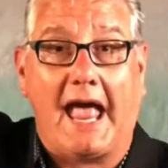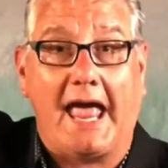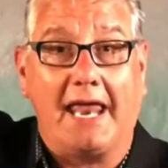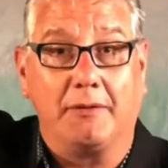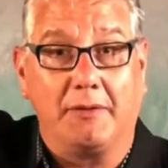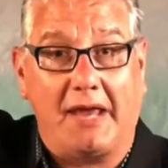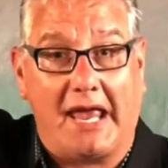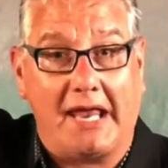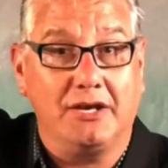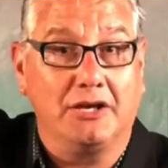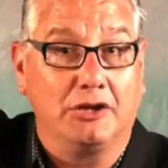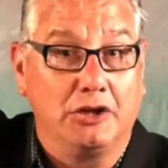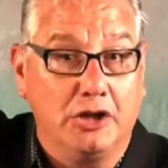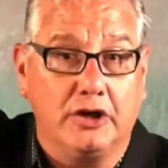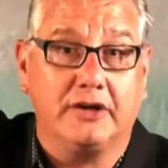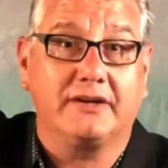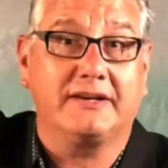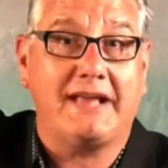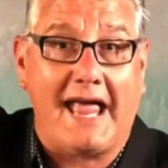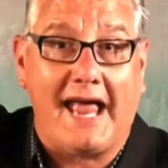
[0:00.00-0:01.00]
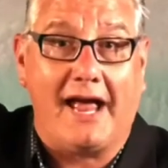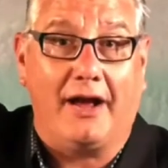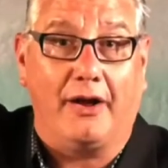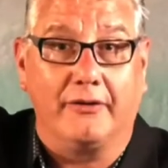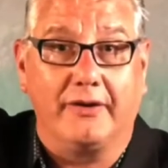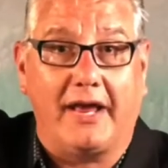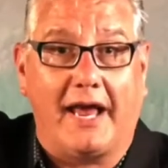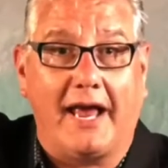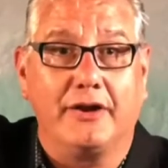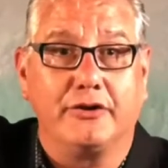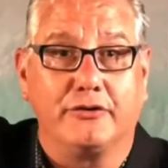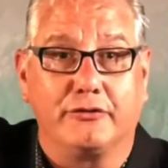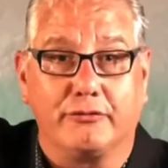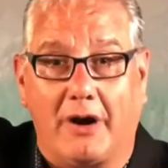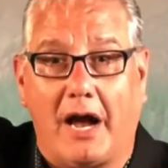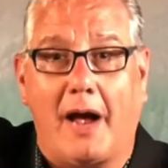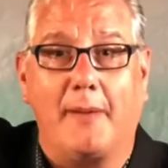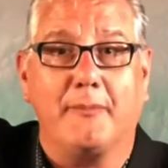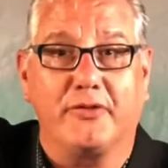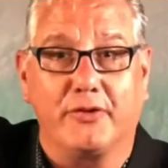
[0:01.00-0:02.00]
and look down and
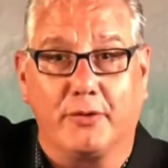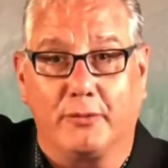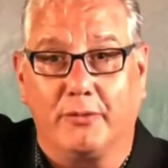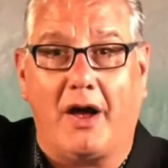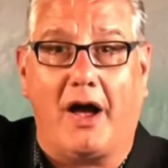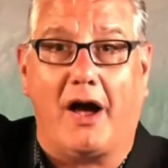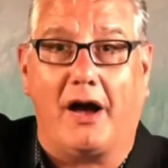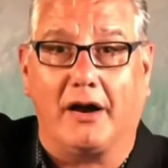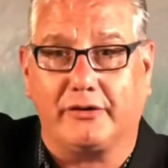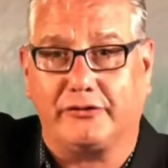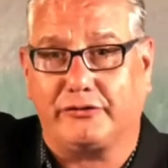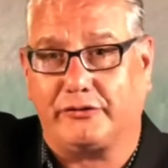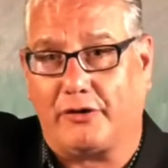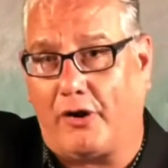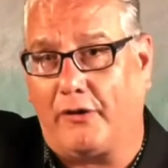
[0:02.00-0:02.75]
drop the rocks